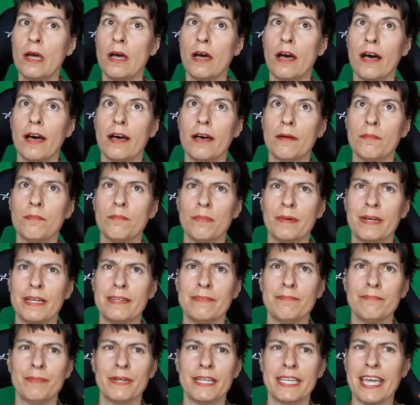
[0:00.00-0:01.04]

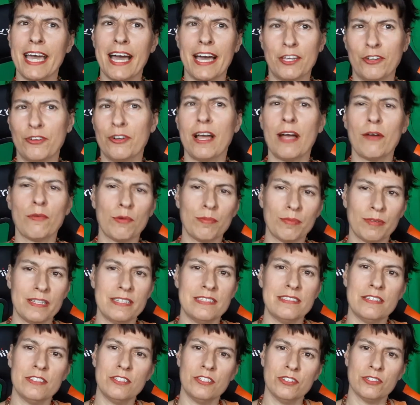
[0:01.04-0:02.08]
But yeah, you're not
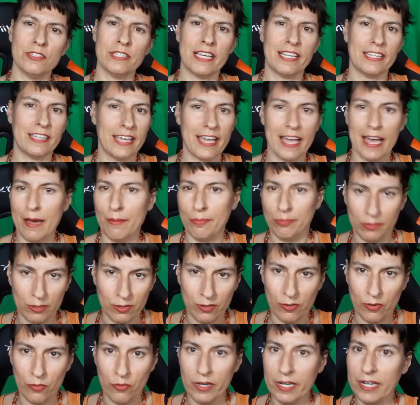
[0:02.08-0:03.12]
replacing your daily apple
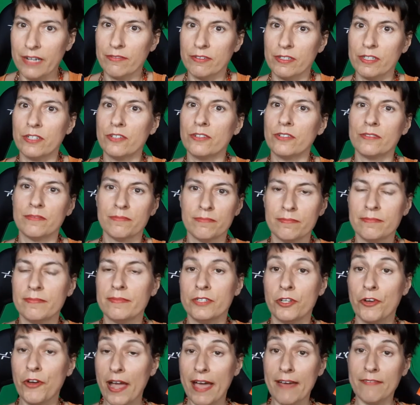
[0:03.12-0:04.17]
or whatever. You're
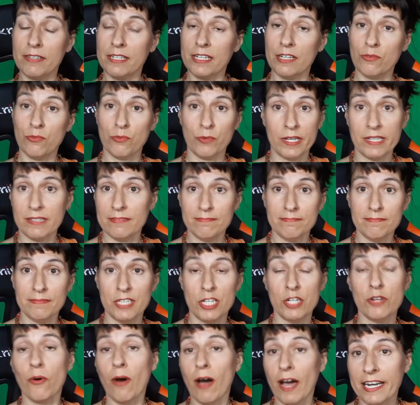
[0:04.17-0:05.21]
having it when,
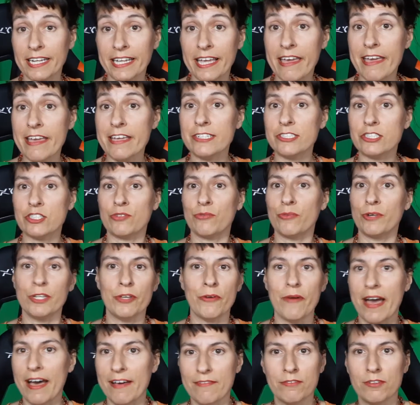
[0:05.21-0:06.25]
on occasion, when you
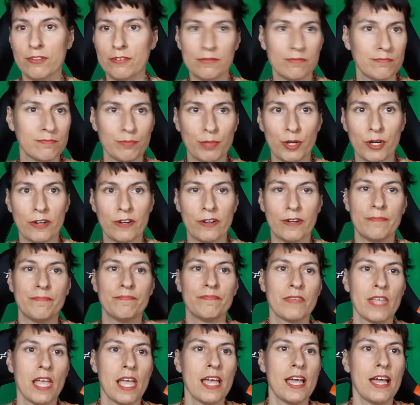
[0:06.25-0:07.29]
have your burger.
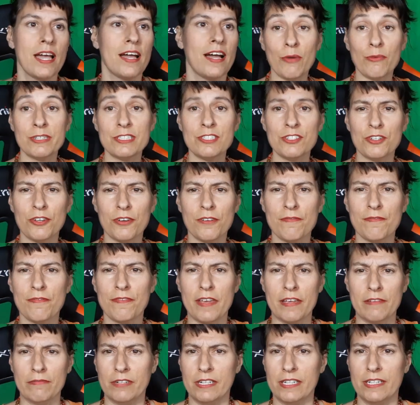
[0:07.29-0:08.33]
What's your
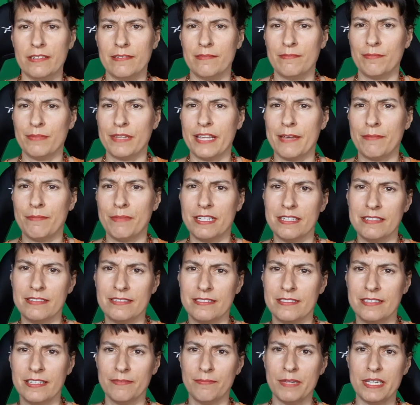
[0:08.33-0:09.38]
favorite
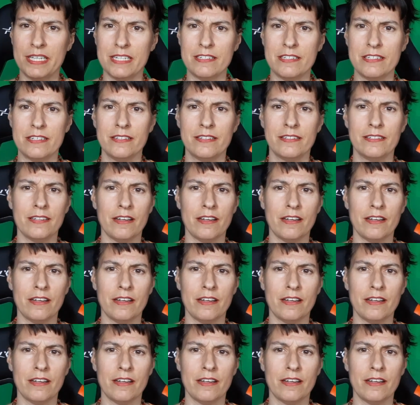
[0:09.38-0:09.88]
plant-based meat?